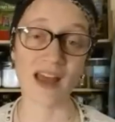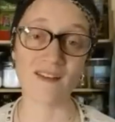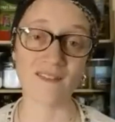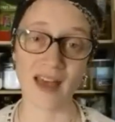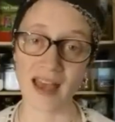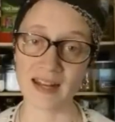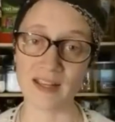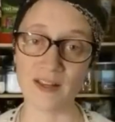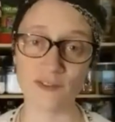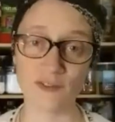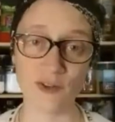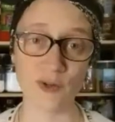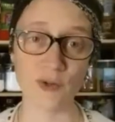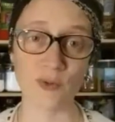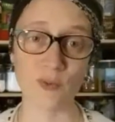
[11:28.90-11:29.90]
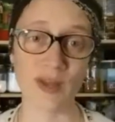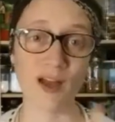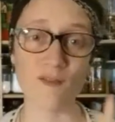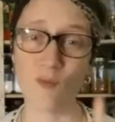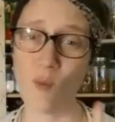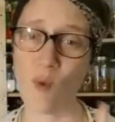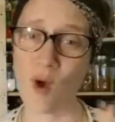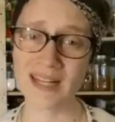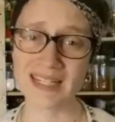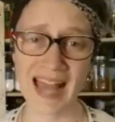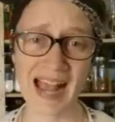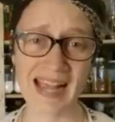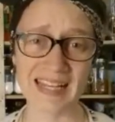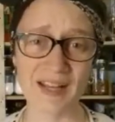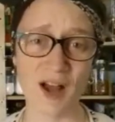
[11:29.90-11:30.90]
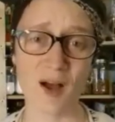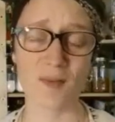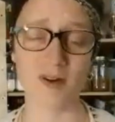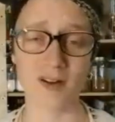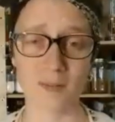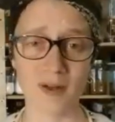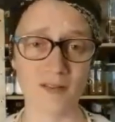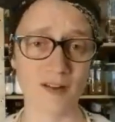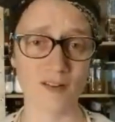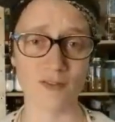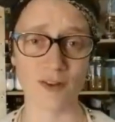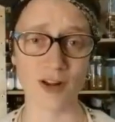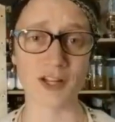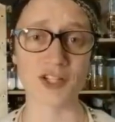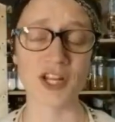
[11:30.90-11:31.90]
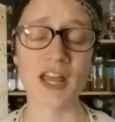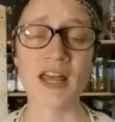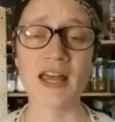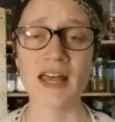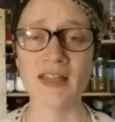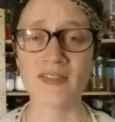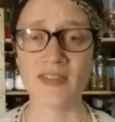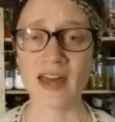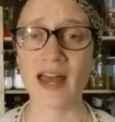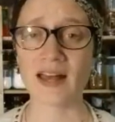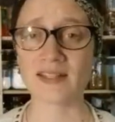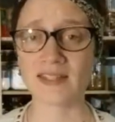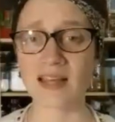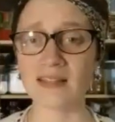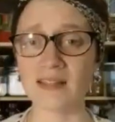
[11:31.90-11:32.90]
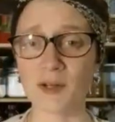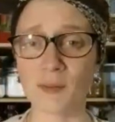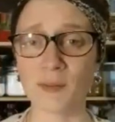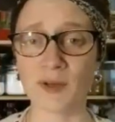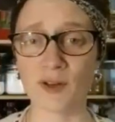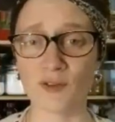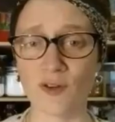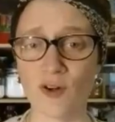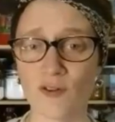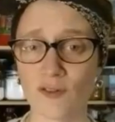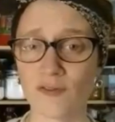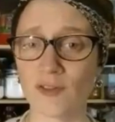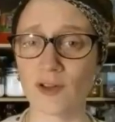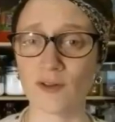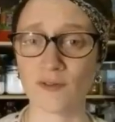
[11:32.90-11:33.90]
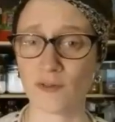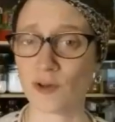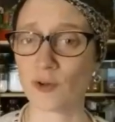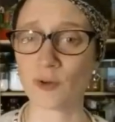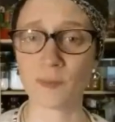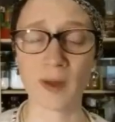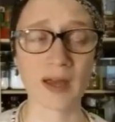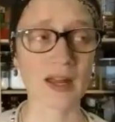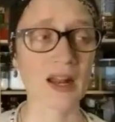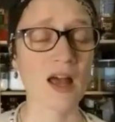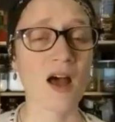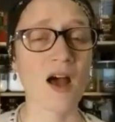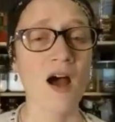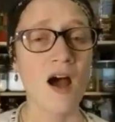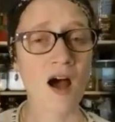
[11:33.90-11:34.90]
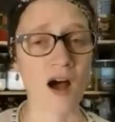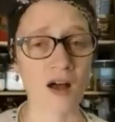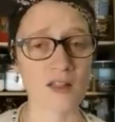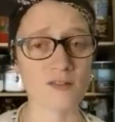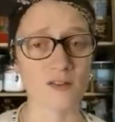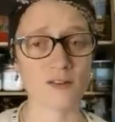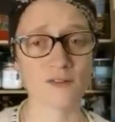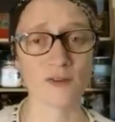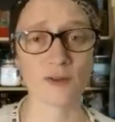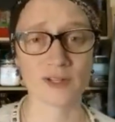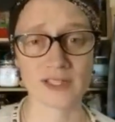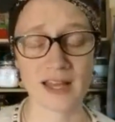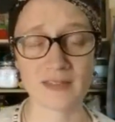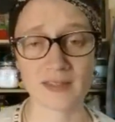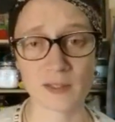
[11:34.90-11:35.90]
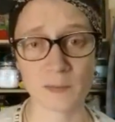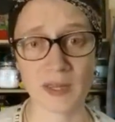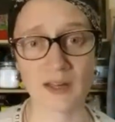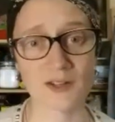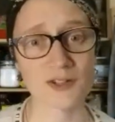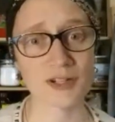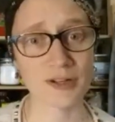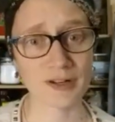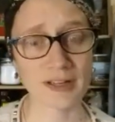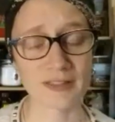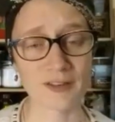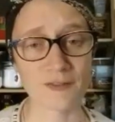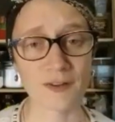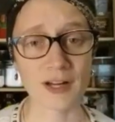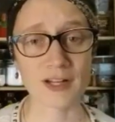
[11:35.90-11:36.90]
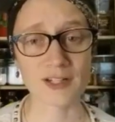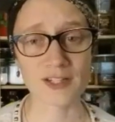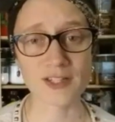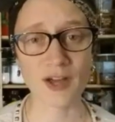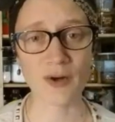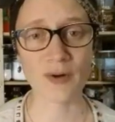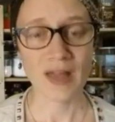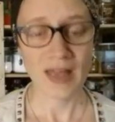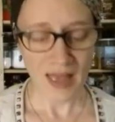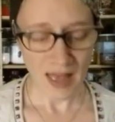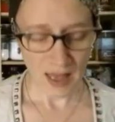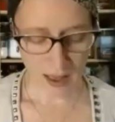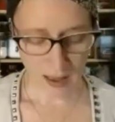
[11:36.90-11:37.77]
don't have any food. We have one tiny cupboard above our fridge that has a little bit of overflow food, but all of our food is on this pantry or in the fridge. So